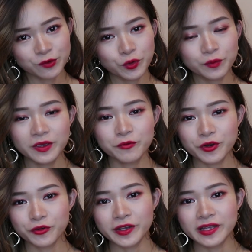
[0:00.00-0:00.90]
I will be
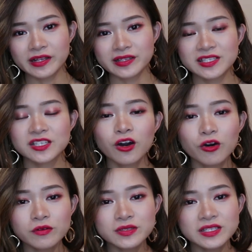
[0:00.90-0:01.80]
recreating this
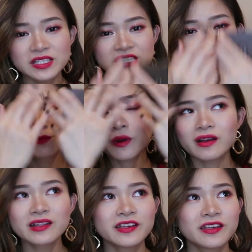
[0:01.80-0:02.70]
cozy,
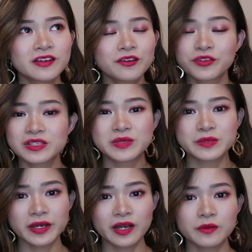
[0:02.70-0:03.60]
sparkling Christmas
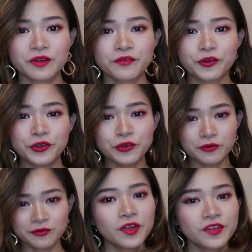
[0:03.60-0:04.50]
makeup look for you.
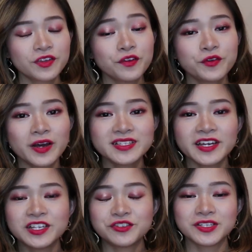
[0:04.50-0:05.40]
So if you guys
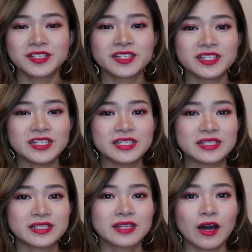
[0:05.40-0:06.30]
are interested in
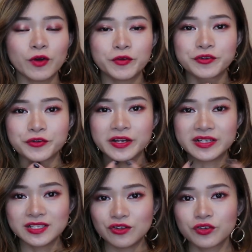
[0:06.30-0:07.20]
how I recreate
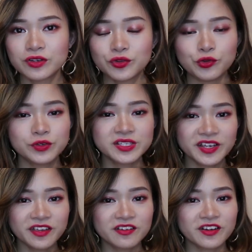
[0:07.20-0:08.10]
this look, do
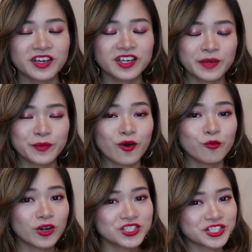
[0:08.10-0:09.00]
stay here and keep on
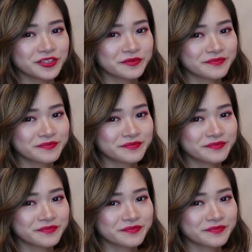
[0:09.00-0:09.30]
watching.